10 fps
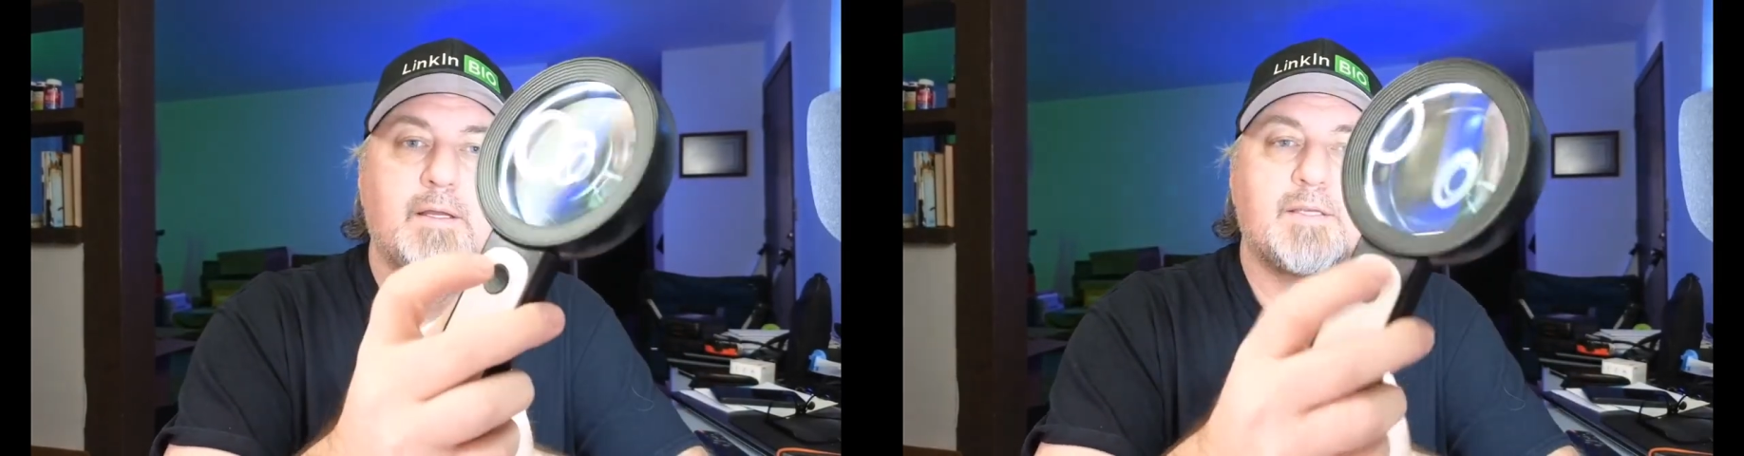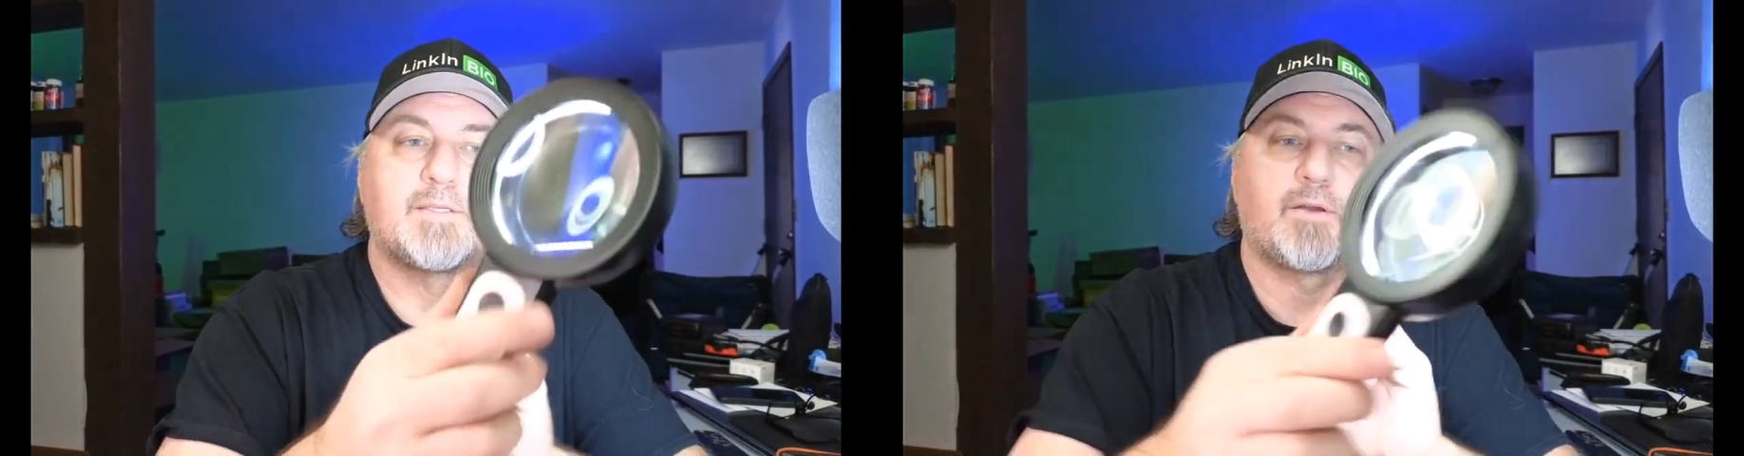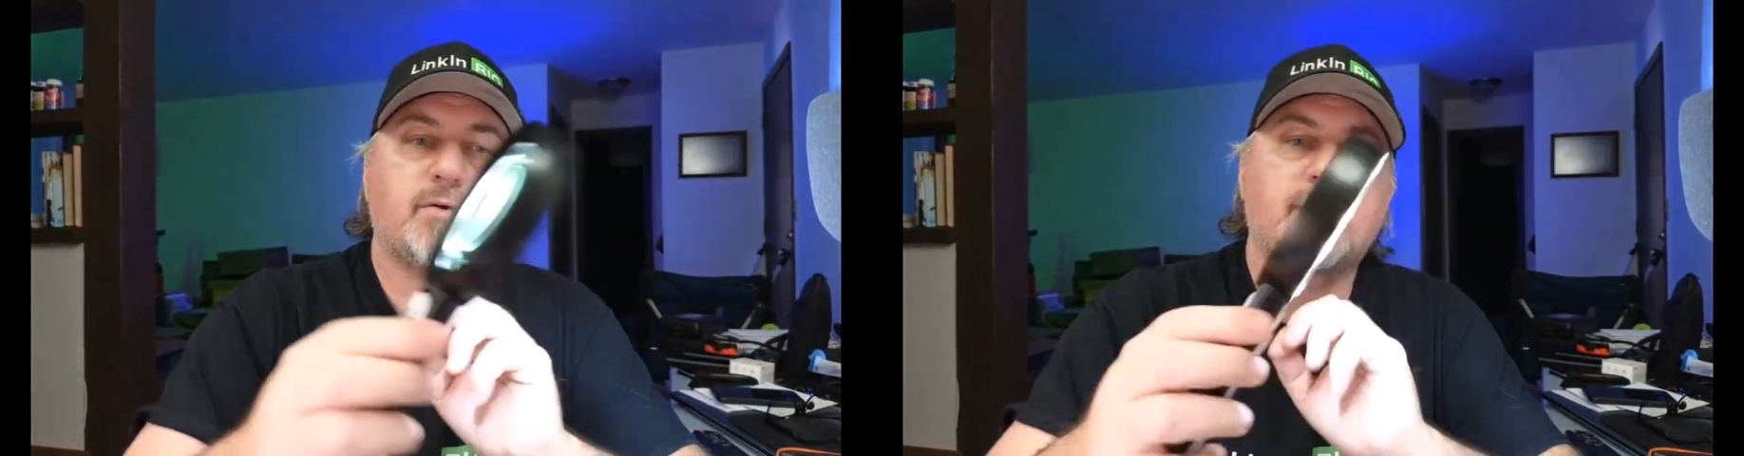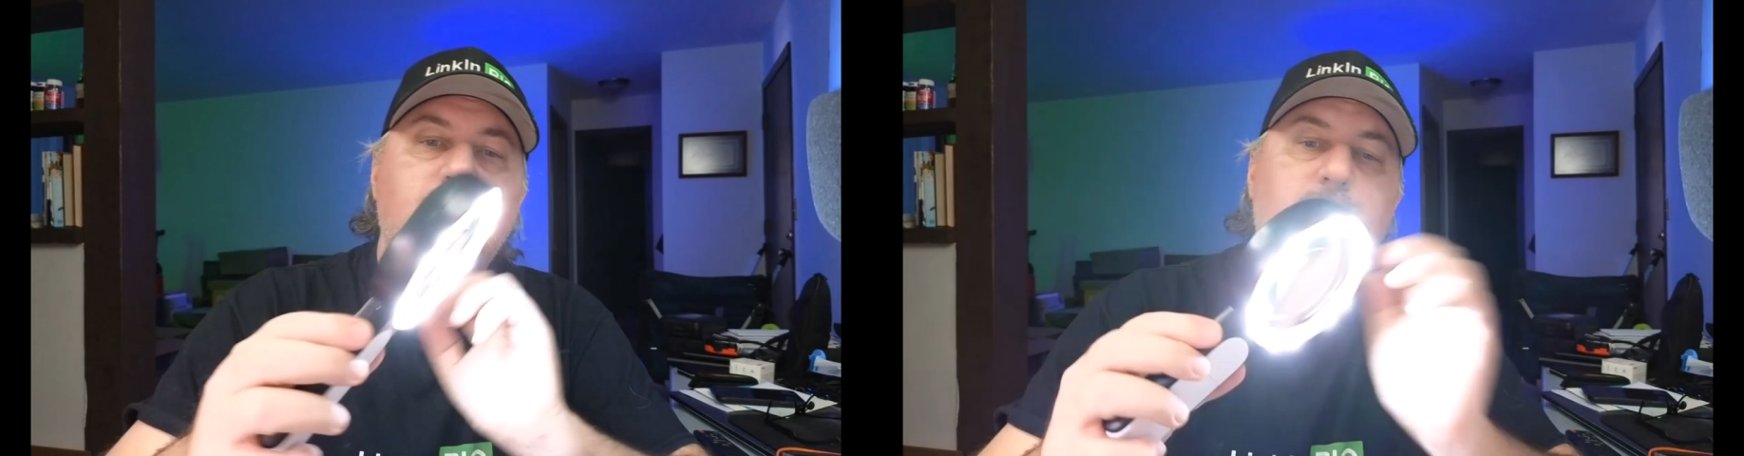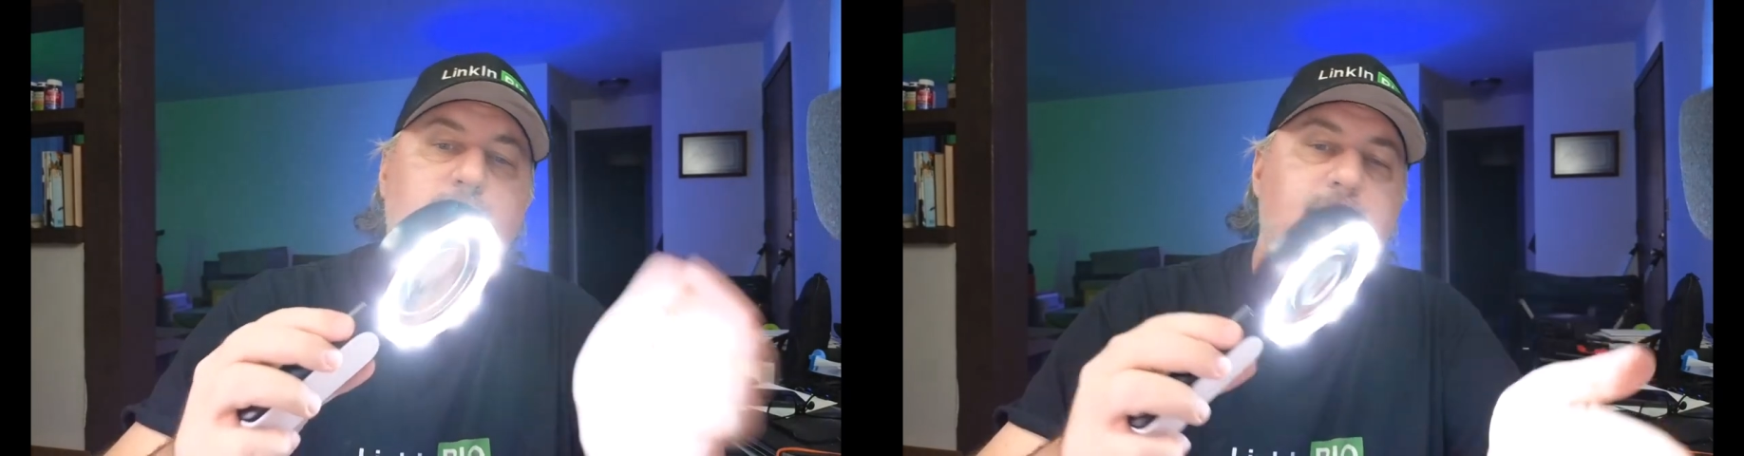So
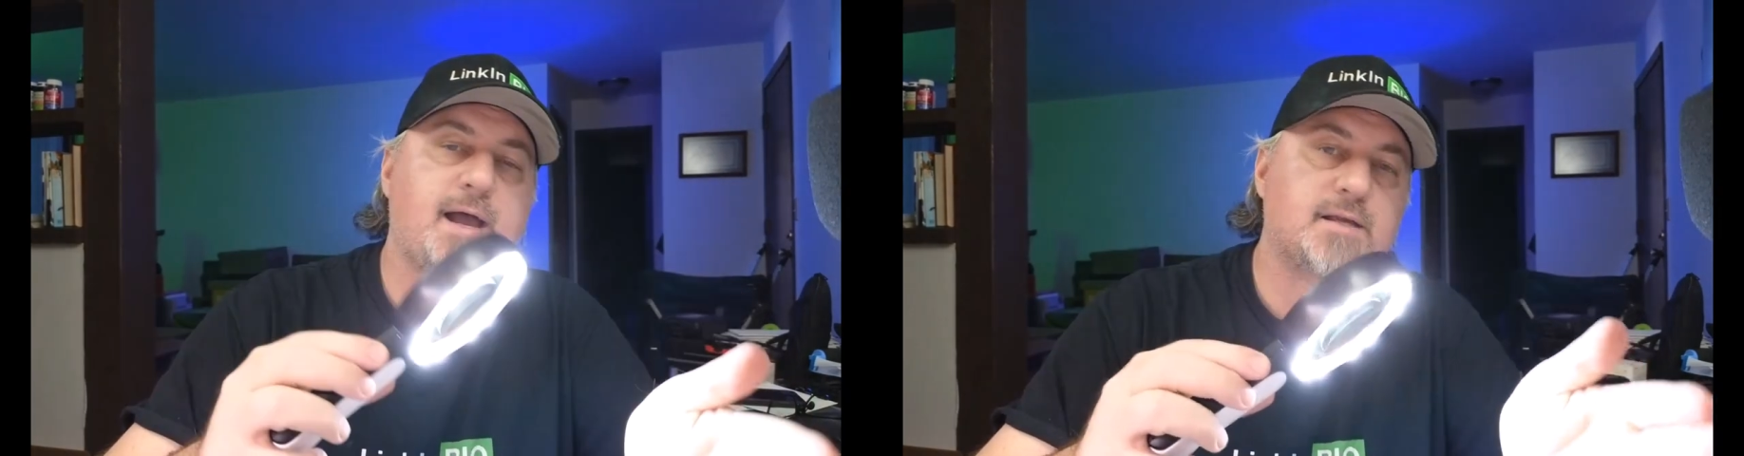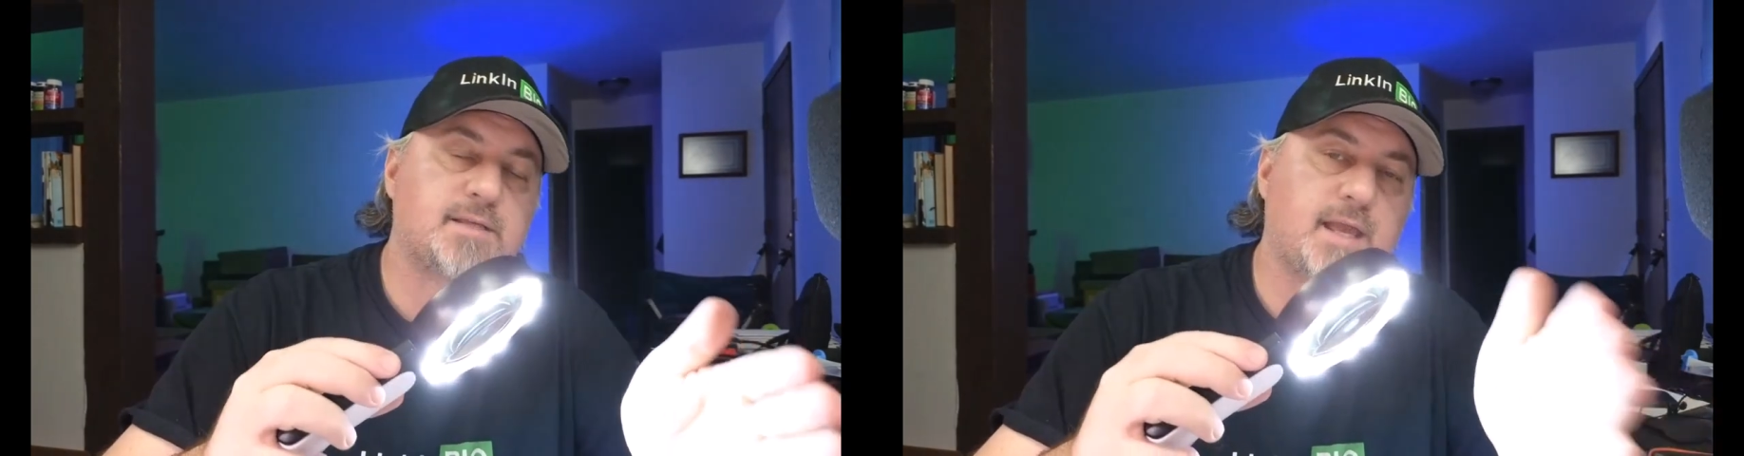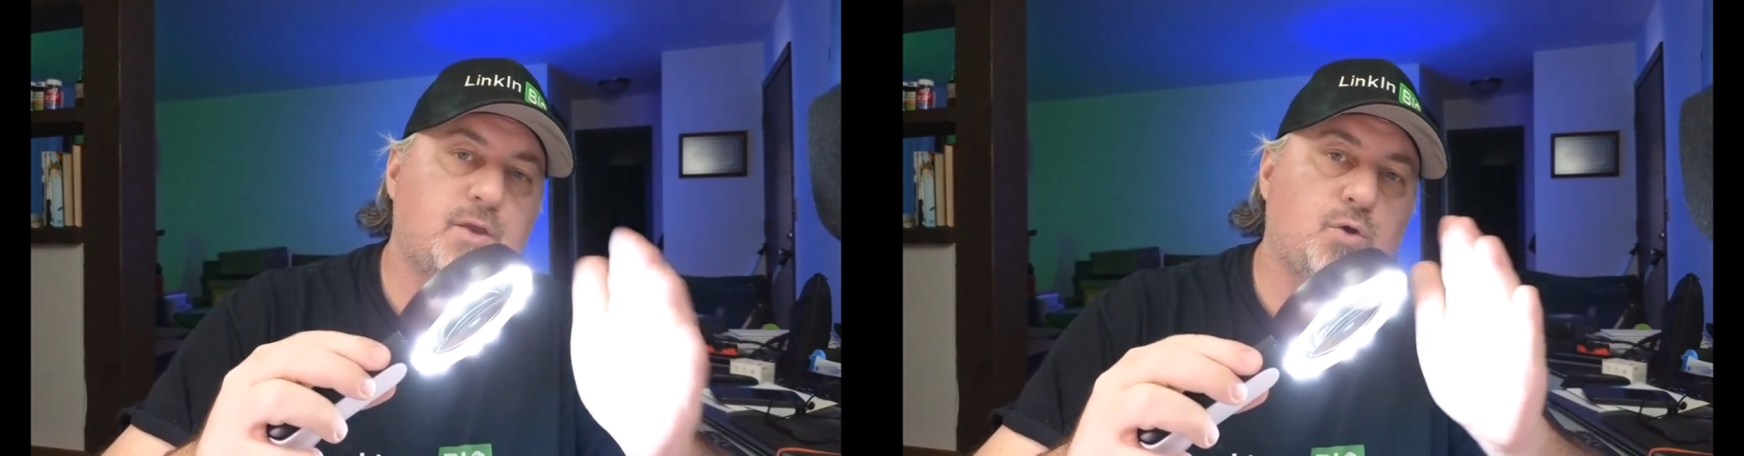here it has a